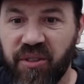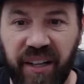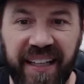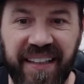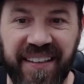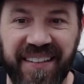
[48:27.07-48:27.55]

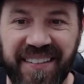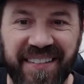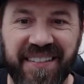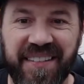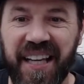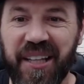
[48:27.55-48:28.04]
great.
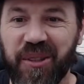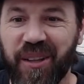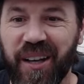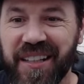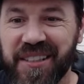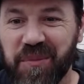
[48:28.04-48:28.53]
Thank you,
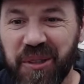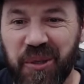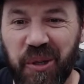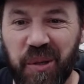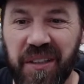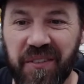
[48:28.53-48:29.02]
Lawson
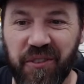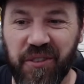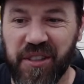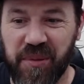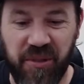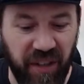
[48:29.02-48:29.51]
McCormick, for
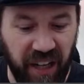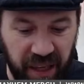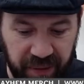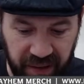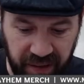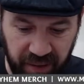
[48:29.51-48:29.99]

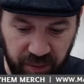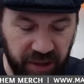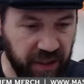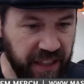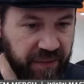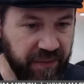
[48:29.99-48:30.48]
subscribing. And we
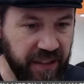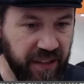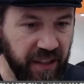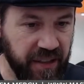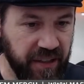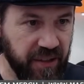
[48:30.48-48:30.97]
don't have any
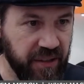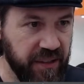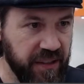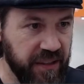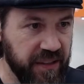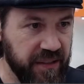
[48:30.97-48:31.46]
audio
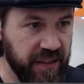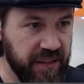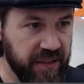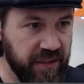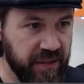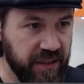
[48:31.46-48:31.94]
on it because I
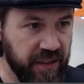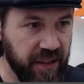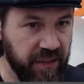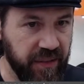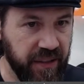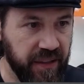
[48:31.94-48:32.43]
turned it
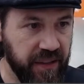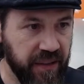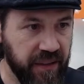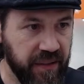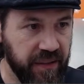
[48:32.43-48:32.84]
off, I think.